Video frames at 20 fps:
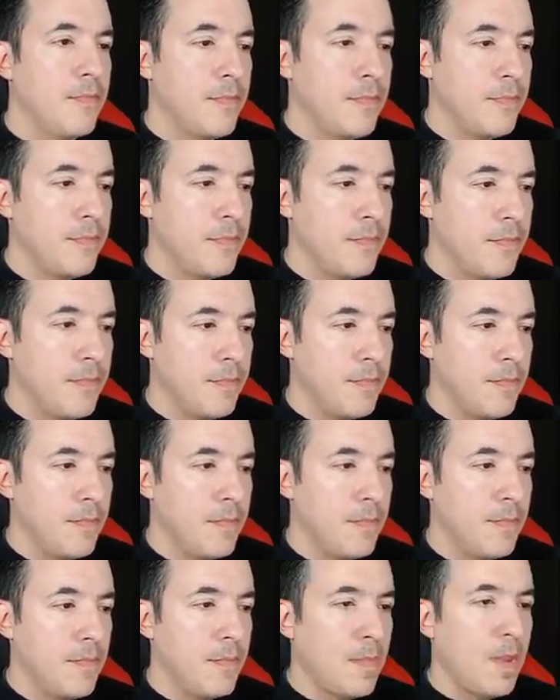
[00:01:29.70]
Versailles.
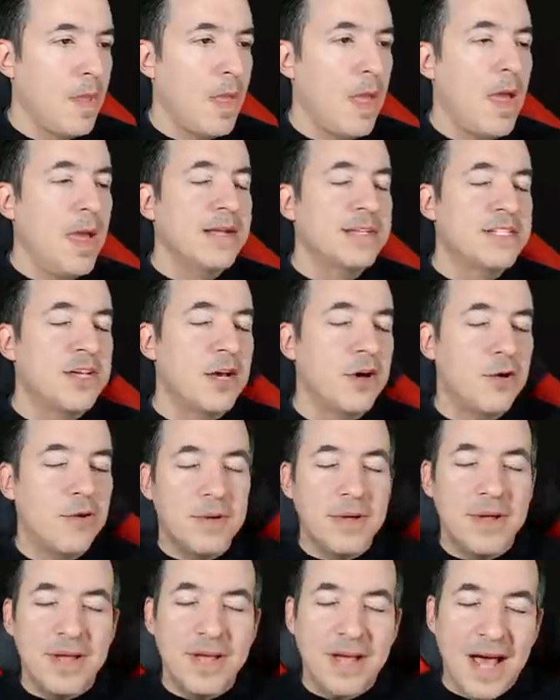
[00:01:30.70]
So
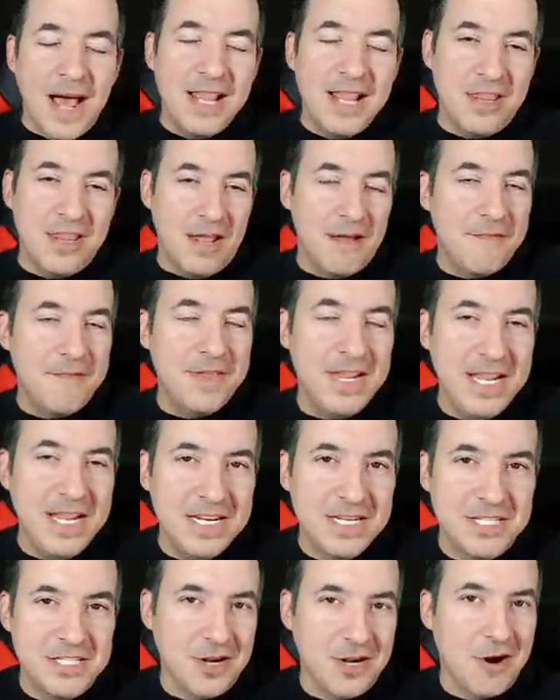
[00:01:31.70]
I love that
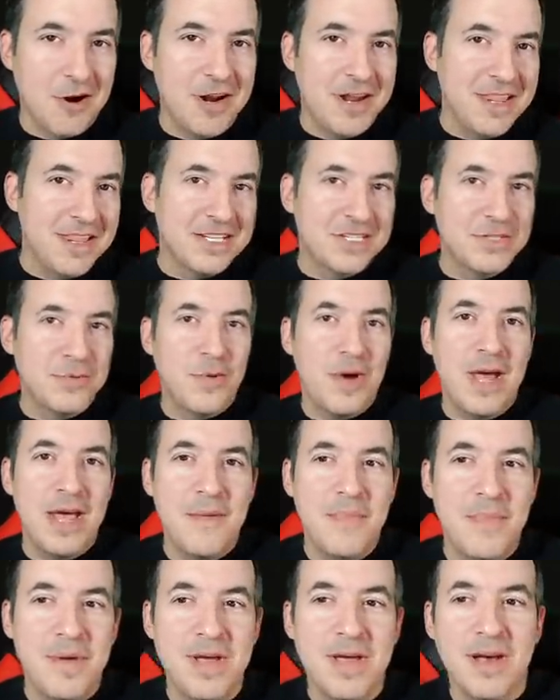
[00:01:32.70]
he's starting this way,
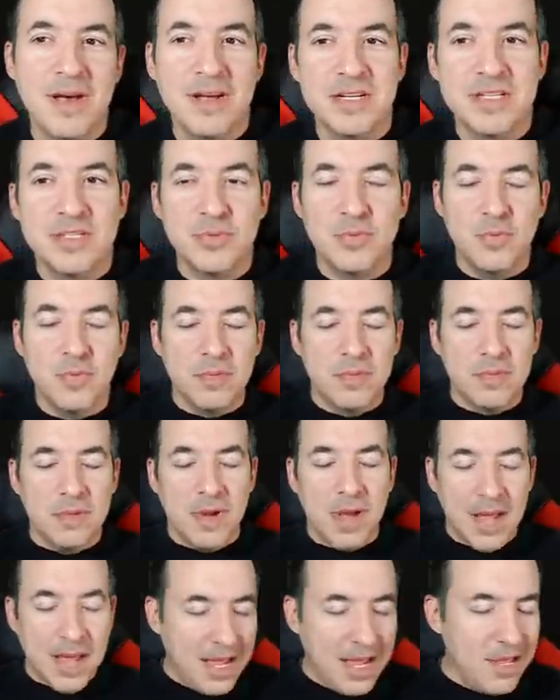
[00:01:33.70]
because
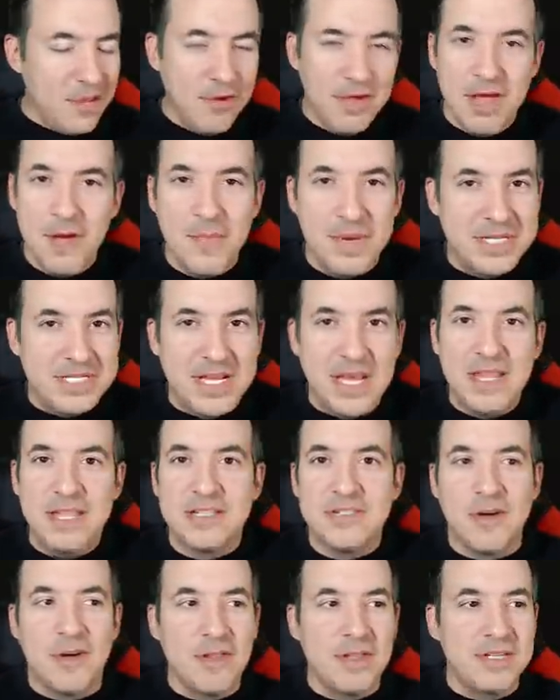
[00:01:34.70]
you hear me say
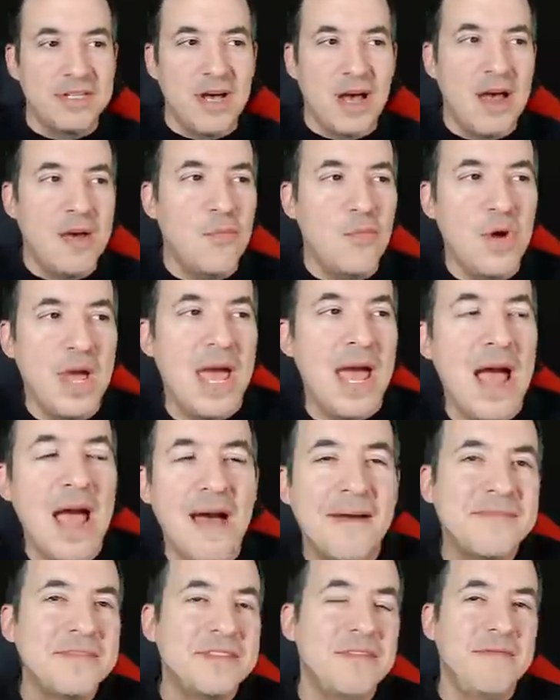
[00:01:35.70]
this all the time. We
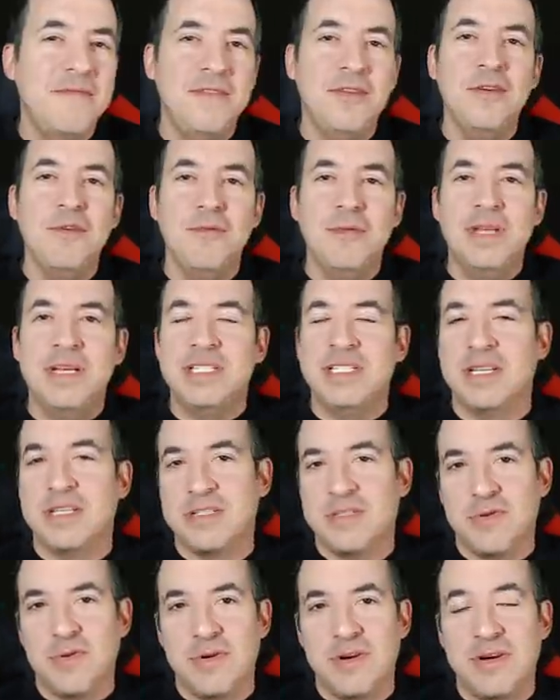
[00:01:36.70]
have to view these
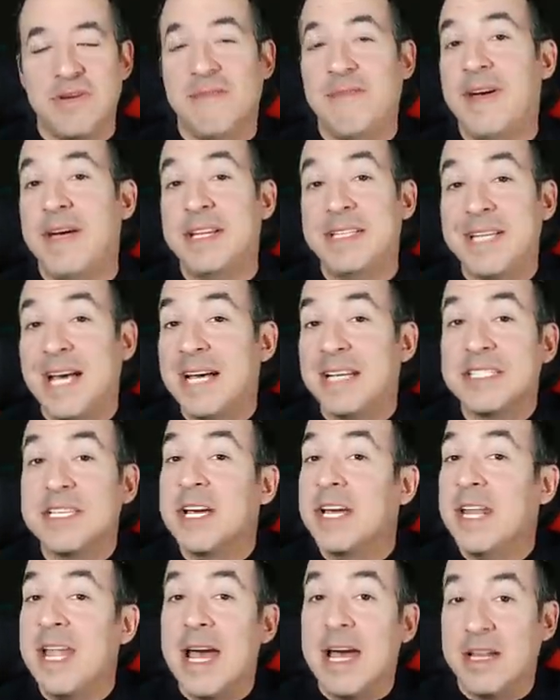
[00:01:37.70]
historic events as
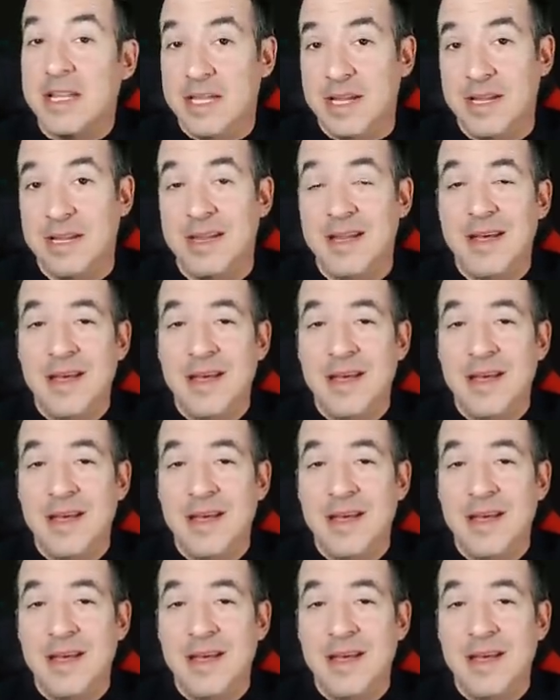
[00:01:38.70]
connected,